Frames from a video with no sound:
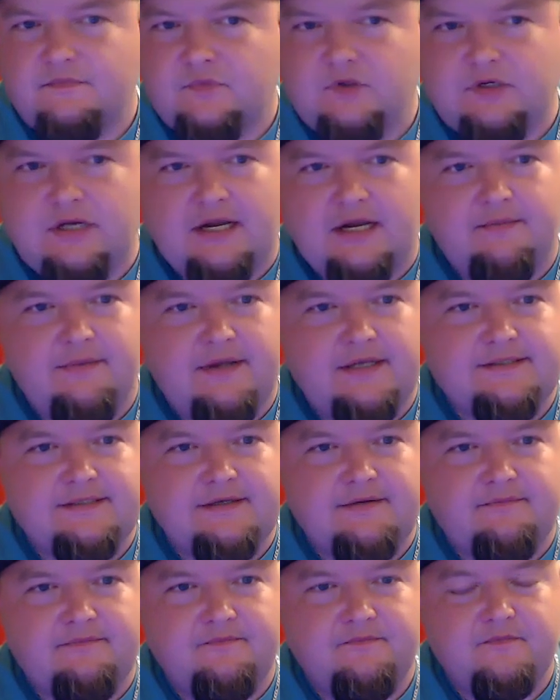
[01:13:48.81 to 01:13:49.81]
Gotta make
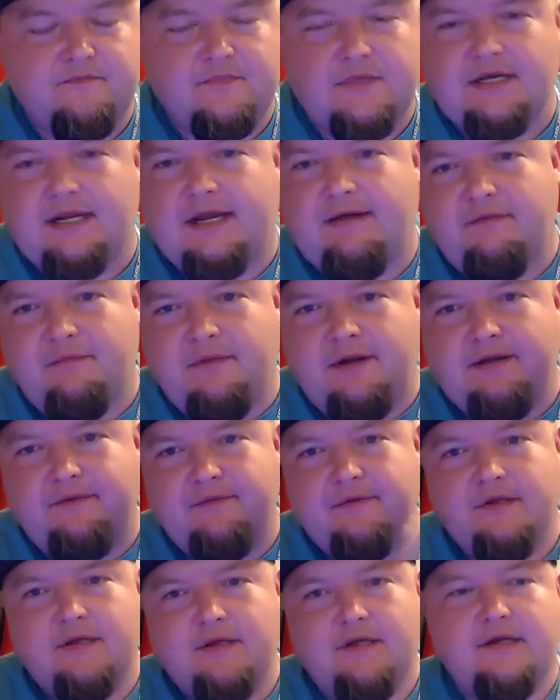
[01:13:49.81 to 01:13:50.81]
some. Gotta have the money.
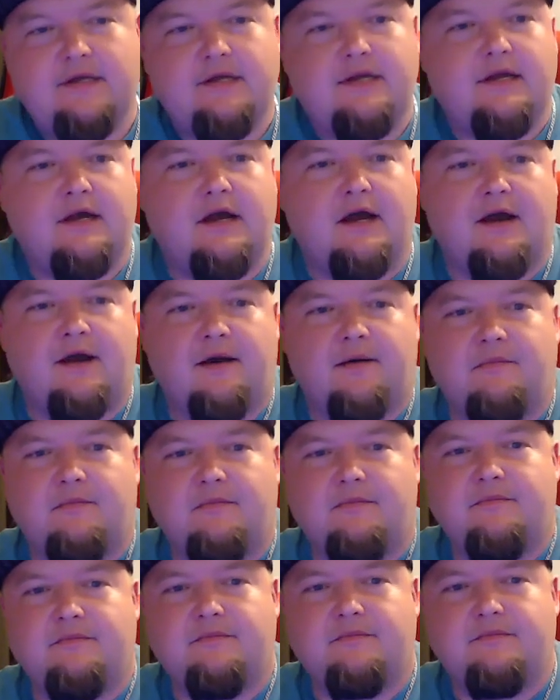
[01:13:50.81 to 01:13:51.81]
Um,